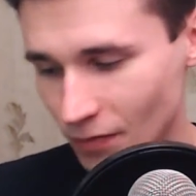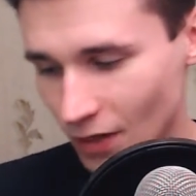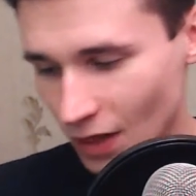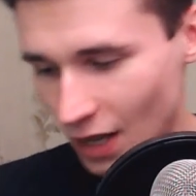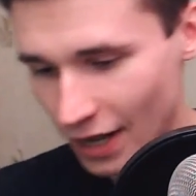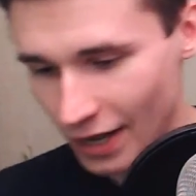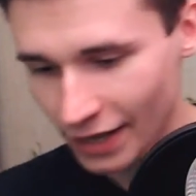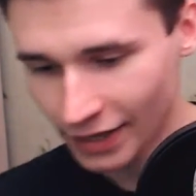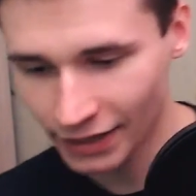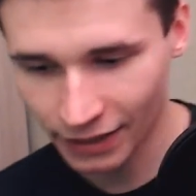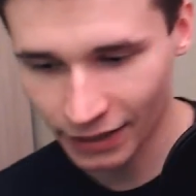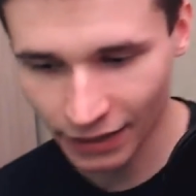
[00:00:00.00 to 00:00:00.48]

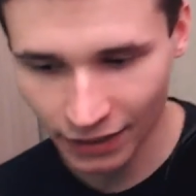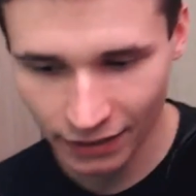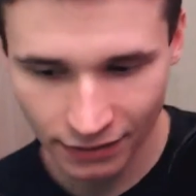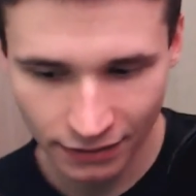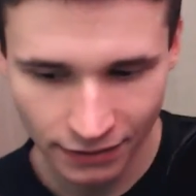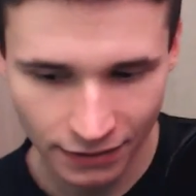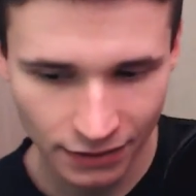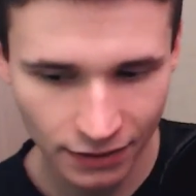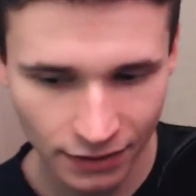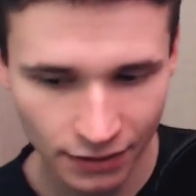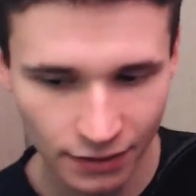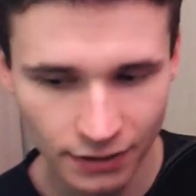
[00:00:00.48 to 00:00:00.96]
I
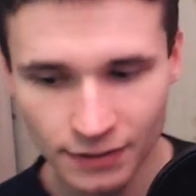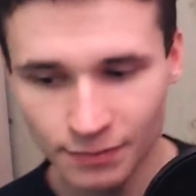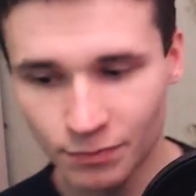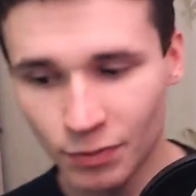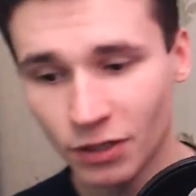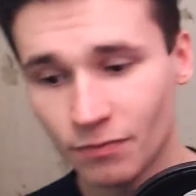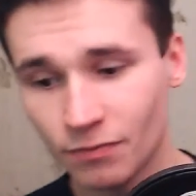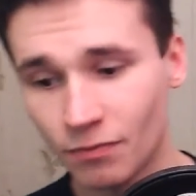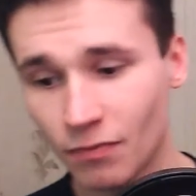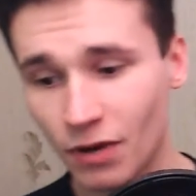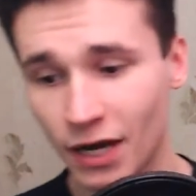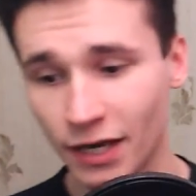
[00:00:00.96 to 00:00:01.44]
can uh,
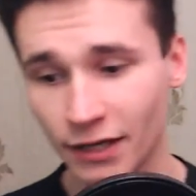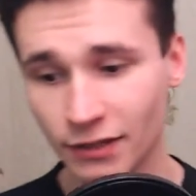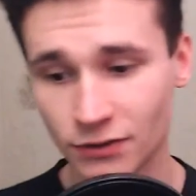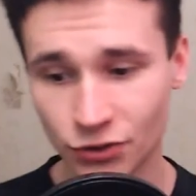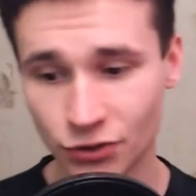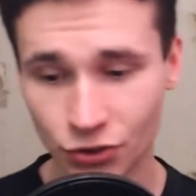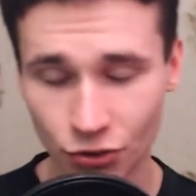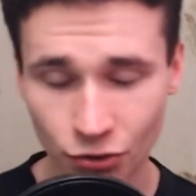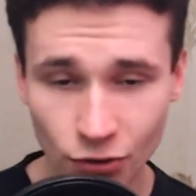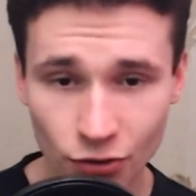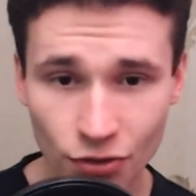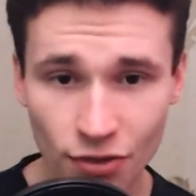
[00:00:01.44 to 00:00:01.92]
speak my
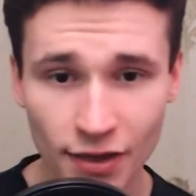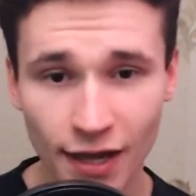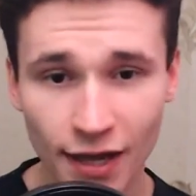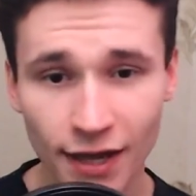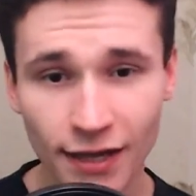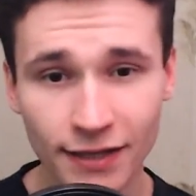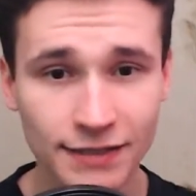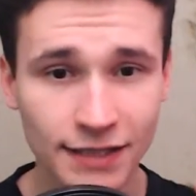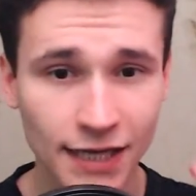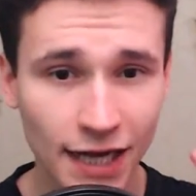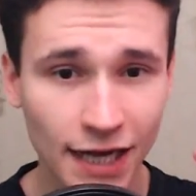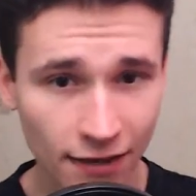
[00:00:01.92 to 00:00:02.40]
truth
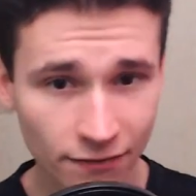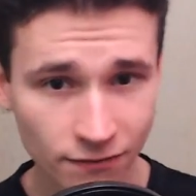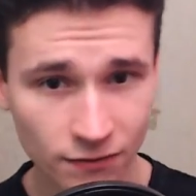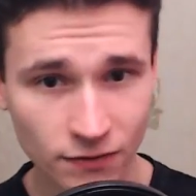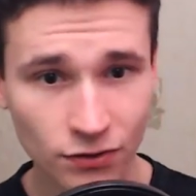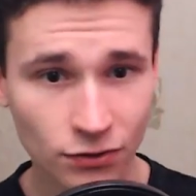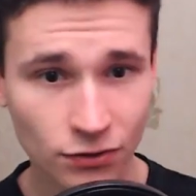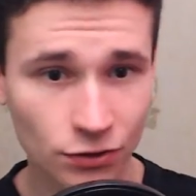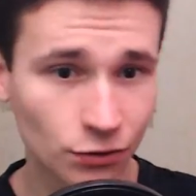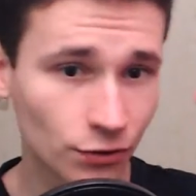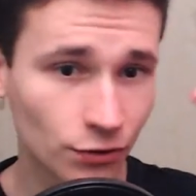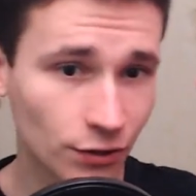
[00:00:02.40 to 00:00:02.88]
and
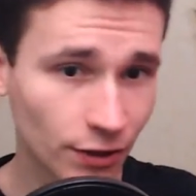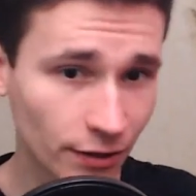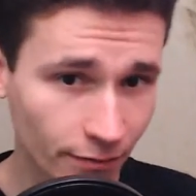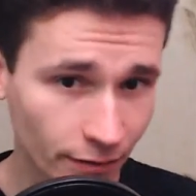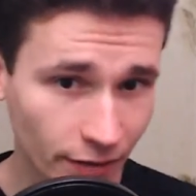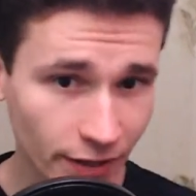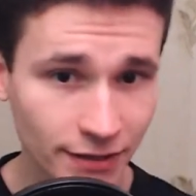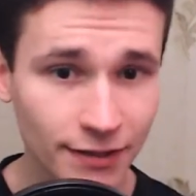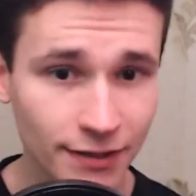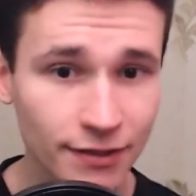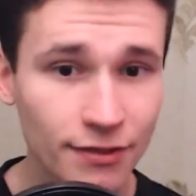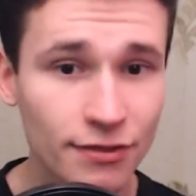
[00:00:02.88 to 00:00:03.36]
after
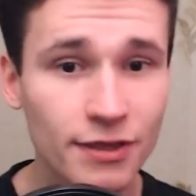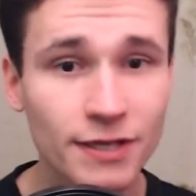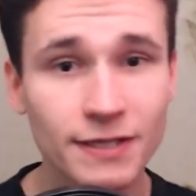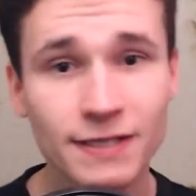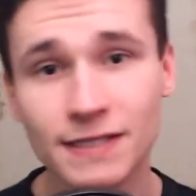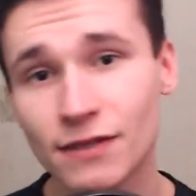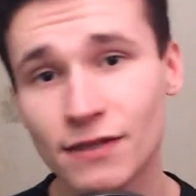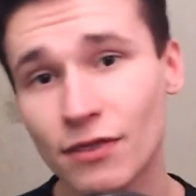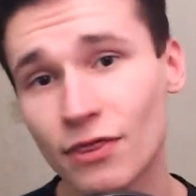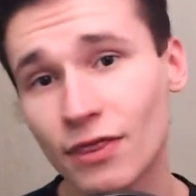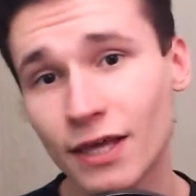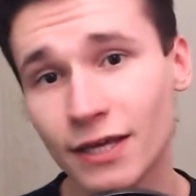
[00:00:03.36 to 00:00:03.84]
repeating
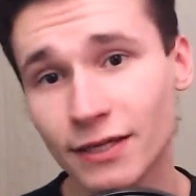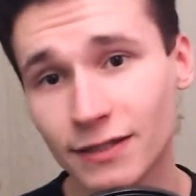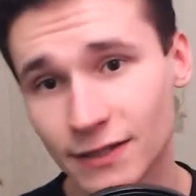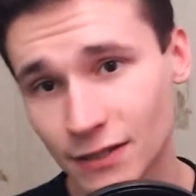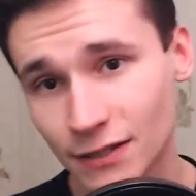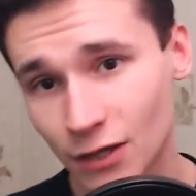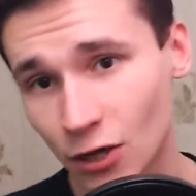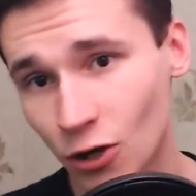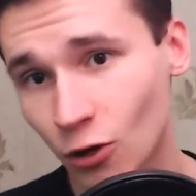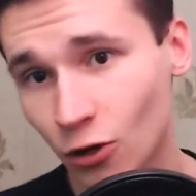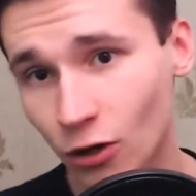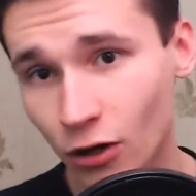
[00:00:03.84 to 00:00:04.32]
these things
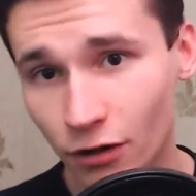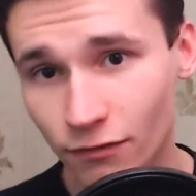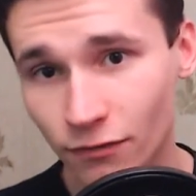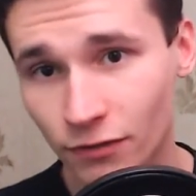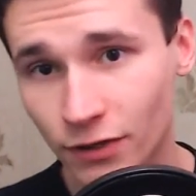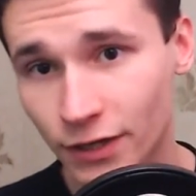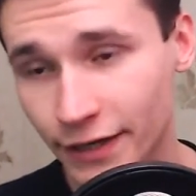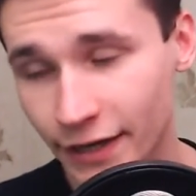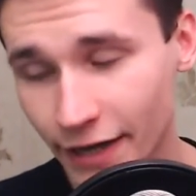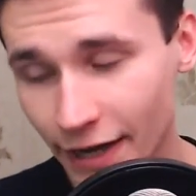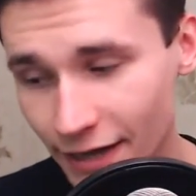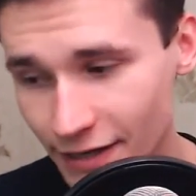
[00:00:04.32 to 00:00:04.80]
all
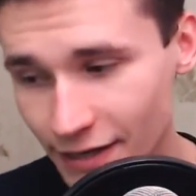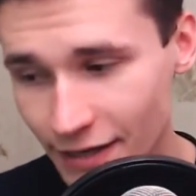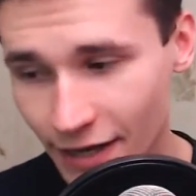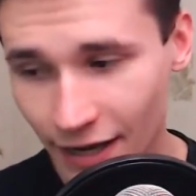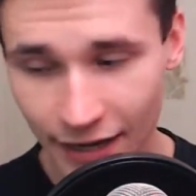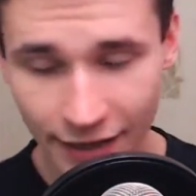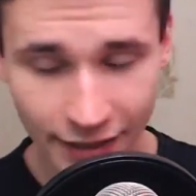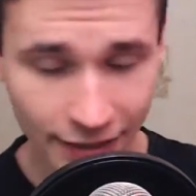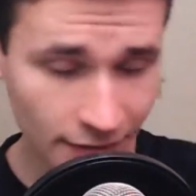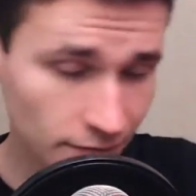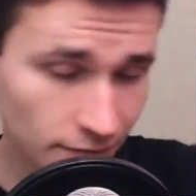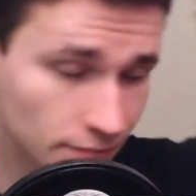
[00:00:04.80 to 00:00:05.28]
over again
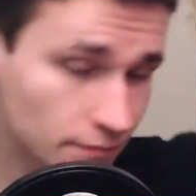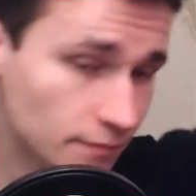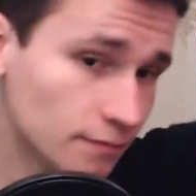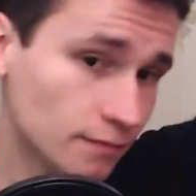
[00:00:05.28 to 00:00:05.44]
I